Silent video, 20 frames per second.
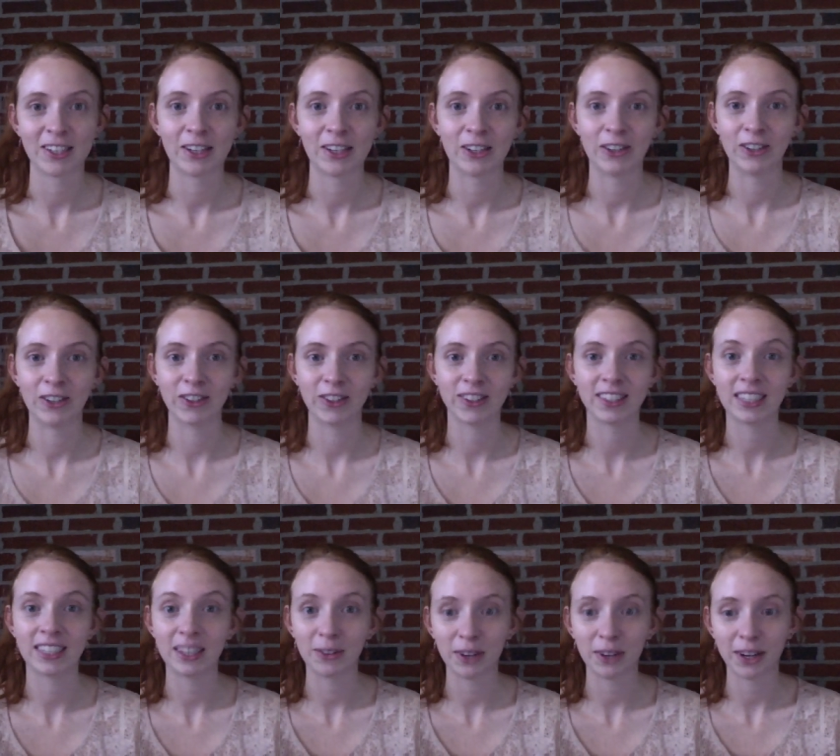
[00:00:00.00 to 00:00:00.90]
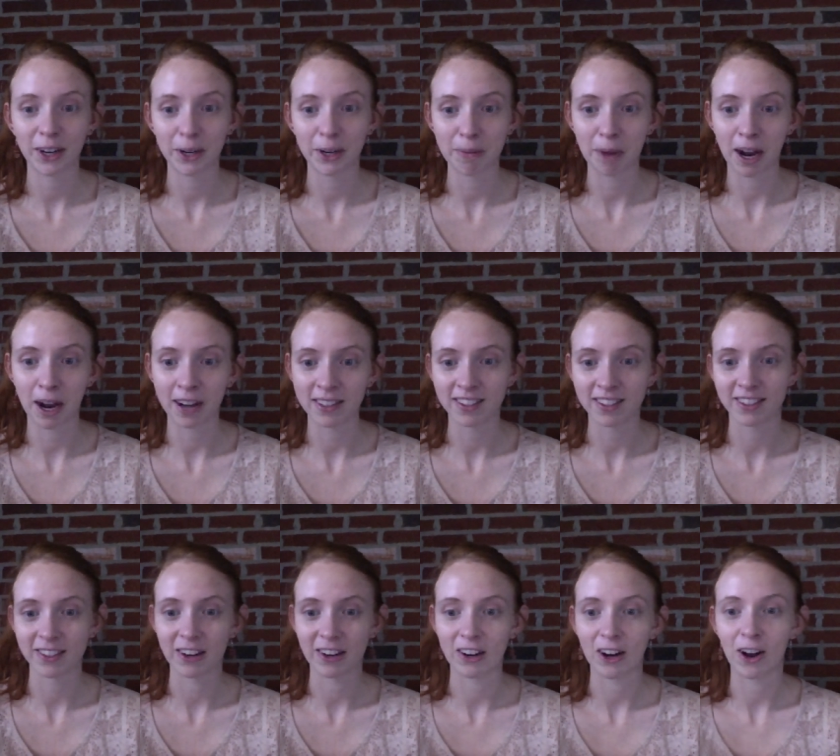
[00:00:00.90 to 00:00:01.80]
to see what her
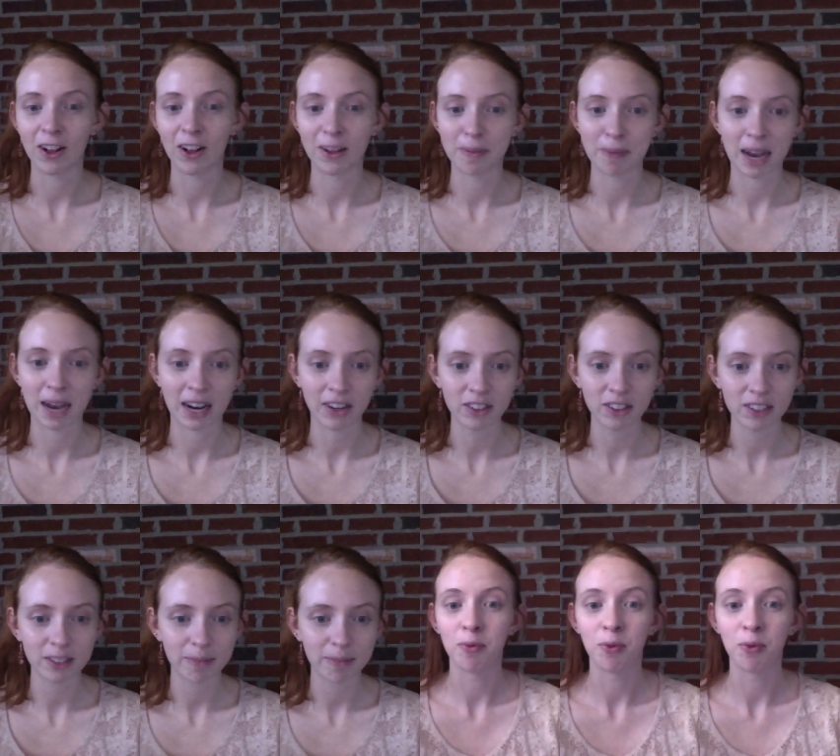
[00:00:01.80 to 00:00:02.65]
boxes are all about.